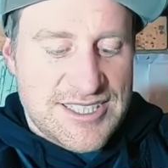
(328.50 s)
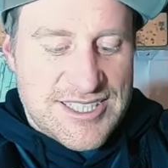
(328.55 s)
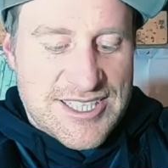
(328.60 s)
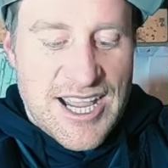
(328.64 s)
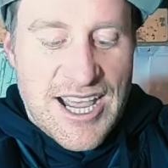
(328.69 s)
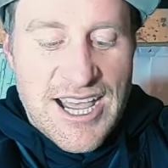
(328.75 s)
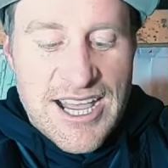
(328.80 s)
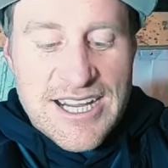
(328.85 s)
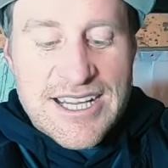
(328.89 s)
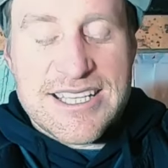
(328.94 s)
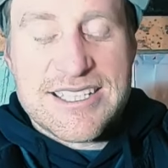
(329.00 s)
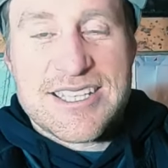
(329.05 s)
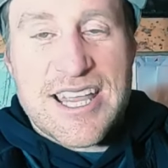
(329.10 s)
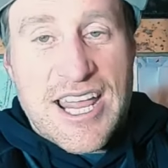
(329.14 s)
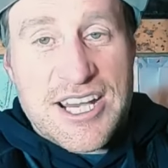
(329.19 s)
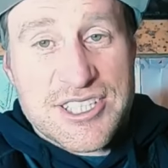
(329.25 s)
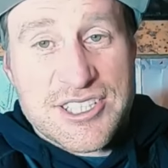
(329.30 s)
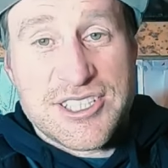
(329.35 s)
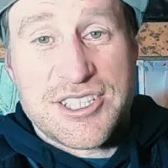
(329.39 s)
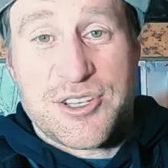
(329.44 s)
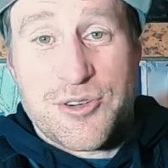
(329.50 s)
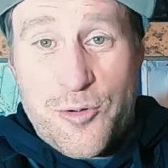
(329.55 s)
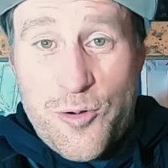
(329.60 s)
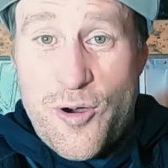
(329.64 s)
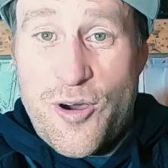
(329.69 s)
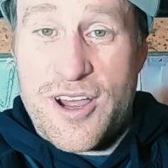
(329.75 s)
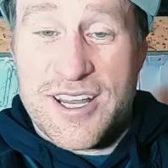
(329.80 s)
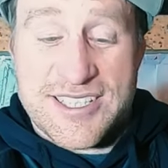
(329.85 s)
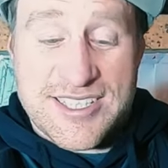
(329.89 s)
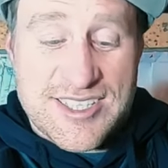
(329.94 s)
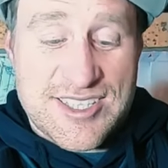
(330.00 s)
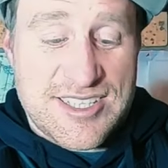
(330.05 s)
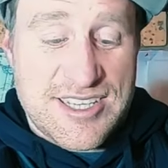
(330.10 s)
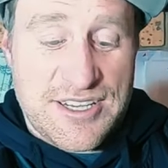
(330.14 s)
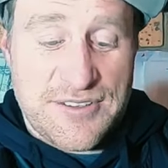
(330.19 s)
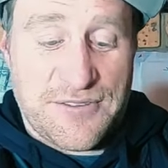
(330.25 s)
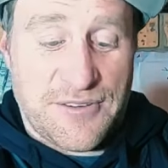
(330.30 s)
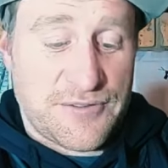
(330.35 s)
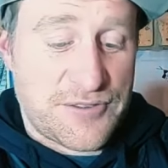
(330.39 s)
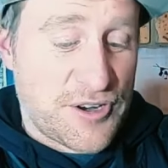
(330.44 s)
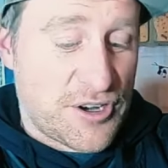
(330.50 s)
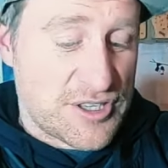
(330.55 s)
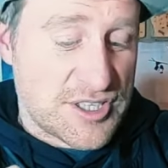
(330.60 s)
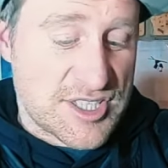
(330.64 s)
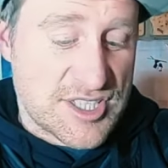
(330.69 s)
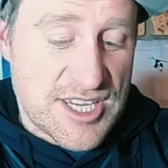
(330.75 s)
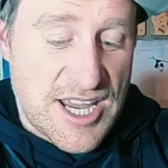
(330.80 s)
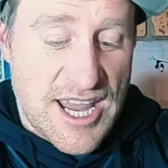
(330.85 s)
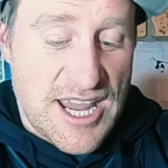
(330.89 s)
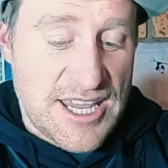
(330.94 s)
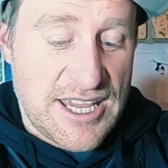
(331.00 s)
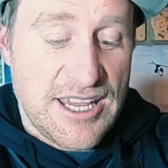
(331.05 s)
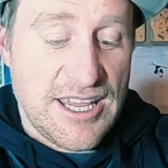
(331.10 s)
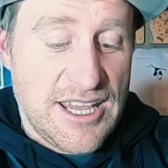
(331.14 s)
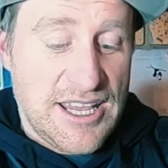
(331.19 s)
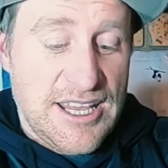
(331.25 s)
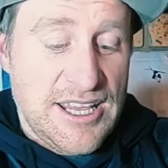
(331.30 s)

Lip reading: Tongue is actually quite stiff, I've got to say.